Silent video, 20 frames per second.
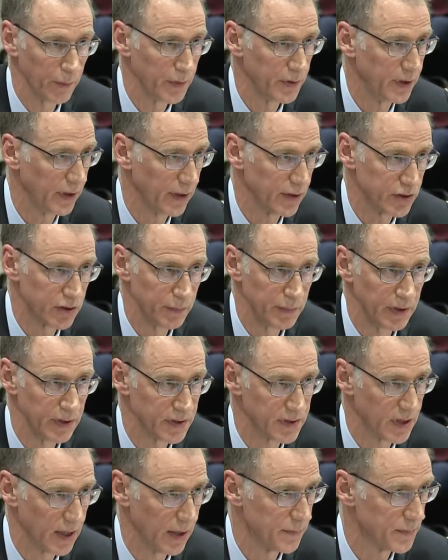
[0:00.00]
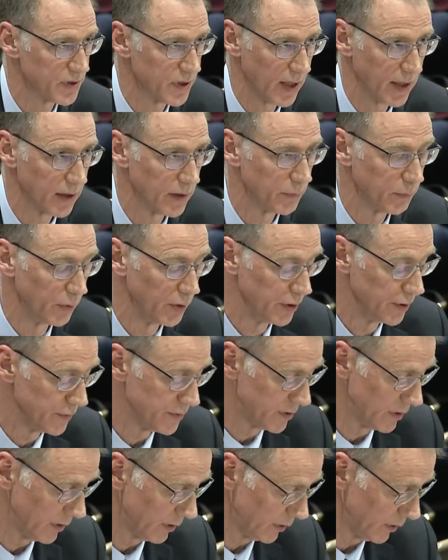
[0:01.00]
We think it should be the same standard we're
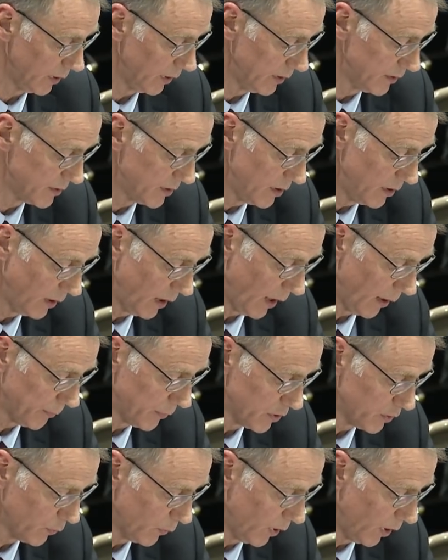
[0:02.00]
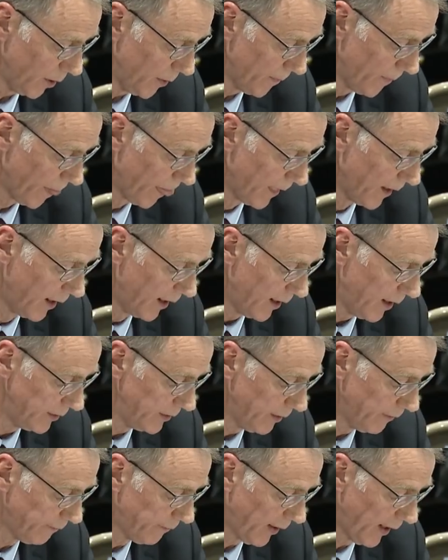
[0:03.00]
using in CCAP as well. And
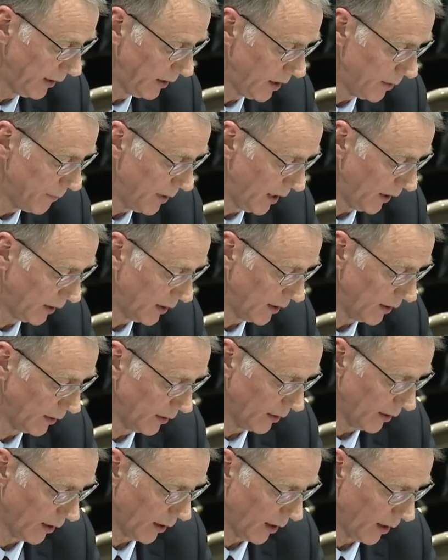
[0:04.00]
then finally, making